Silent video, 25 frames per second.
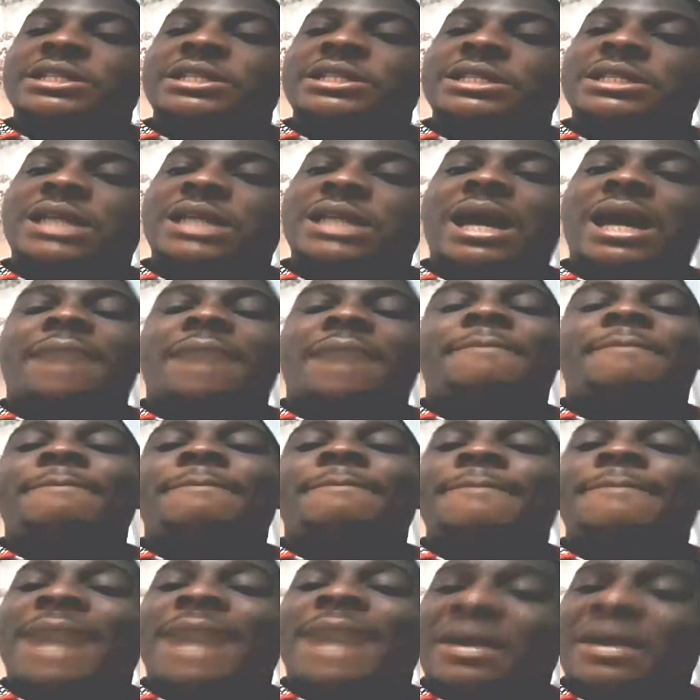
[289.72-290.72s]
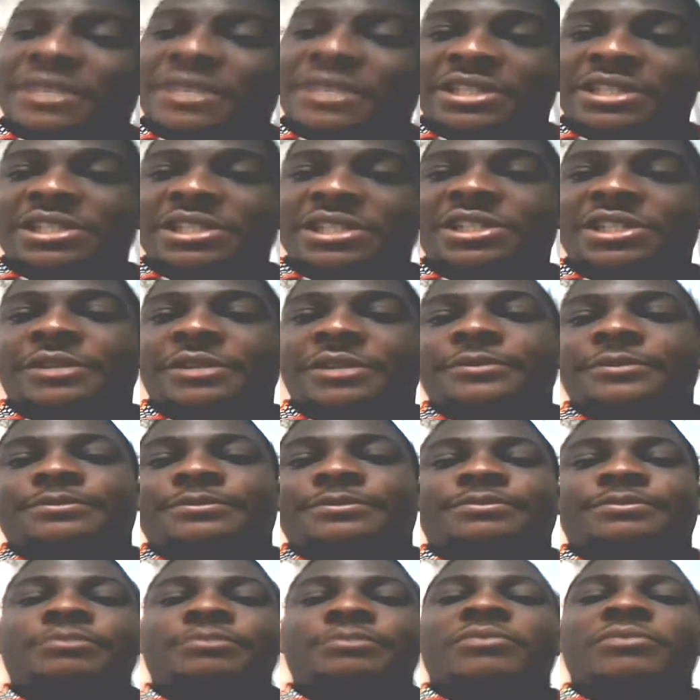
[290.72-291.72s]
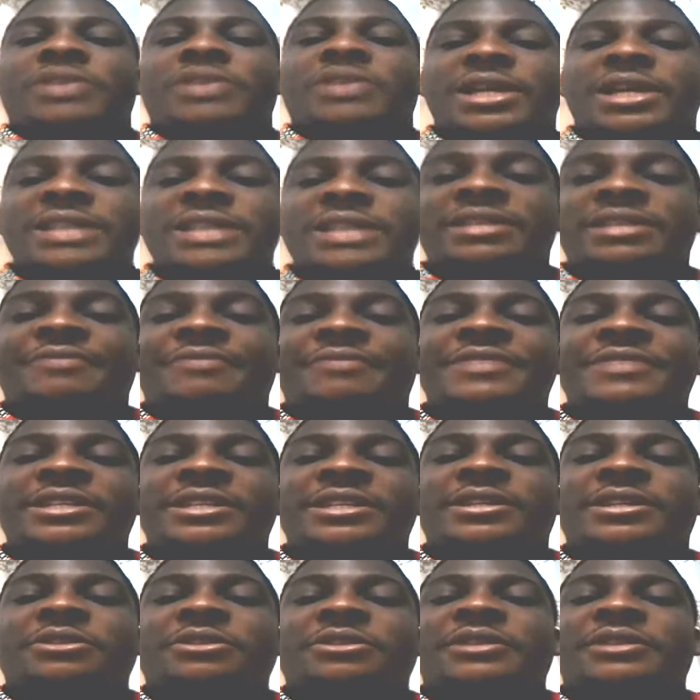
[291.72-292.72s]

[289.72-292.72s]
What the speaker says: their marriage. Yes, they fixed the date of